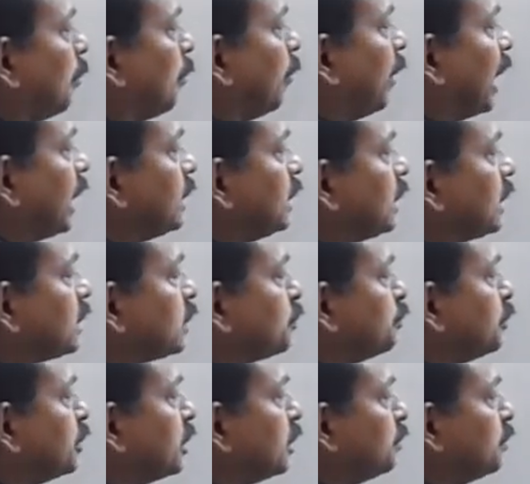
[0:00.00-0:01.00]
minus
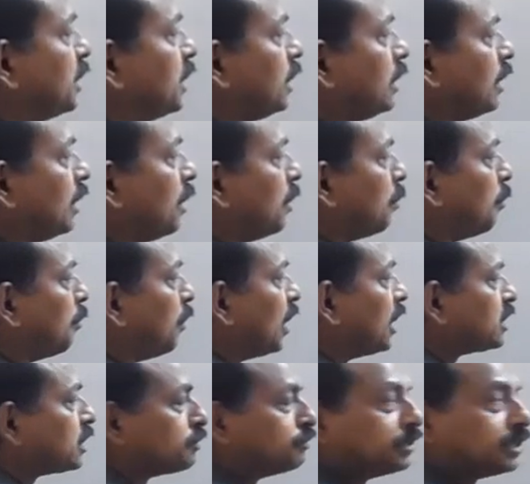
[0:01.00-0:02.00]
VB
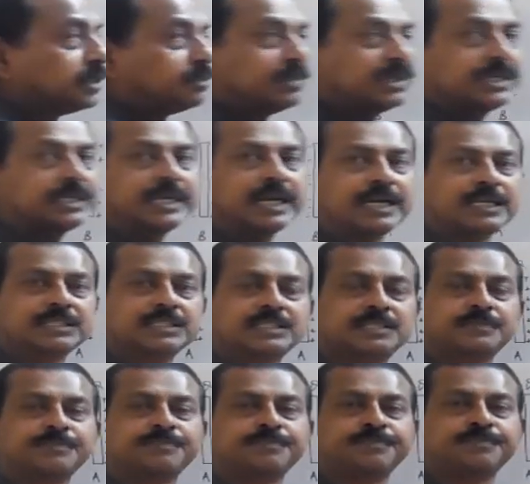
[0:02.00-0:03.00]
plus VB
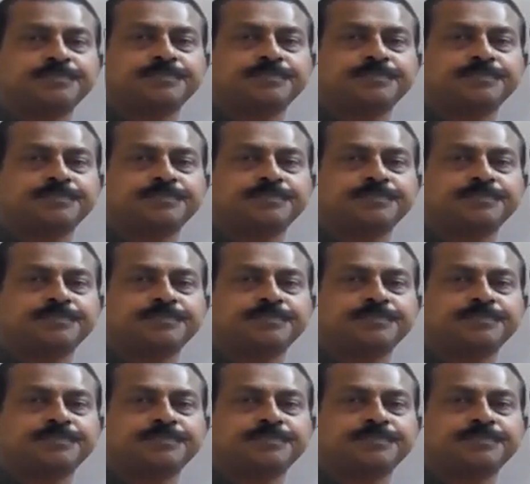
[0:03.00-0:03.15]
dash.